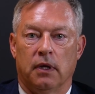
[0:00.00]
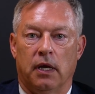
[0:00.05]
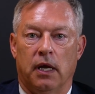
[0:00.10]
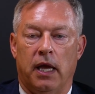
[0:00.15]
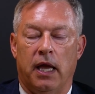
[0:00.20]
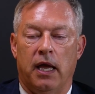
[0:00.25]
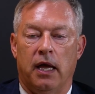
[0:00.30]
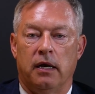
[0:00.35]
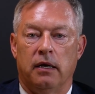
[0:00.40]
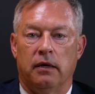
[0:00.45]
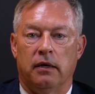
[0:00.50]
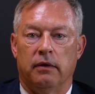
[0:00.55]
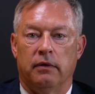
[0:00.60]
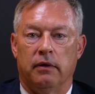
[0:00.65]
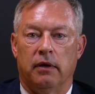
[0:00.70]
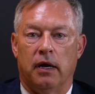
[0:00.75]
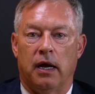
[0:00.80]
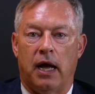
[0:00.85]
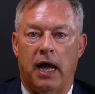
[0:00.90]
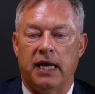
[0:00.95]
And
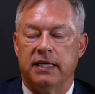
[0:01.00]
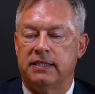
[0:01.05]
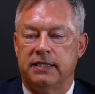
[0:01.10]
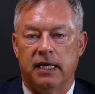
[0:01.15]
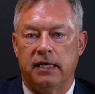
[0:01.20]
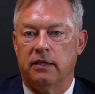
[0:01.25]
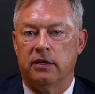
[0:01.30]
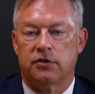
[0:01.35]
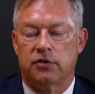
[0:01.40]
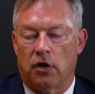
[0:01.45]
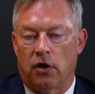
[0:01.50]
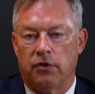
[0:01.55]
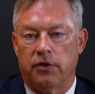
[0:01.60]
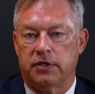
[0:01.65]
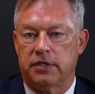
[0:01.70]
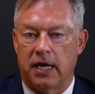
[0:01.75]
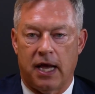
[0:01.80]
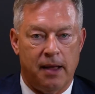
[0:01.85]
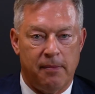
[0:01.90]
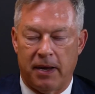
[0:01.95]
I say this all the
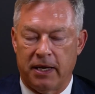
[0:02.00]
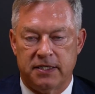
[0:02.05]
time.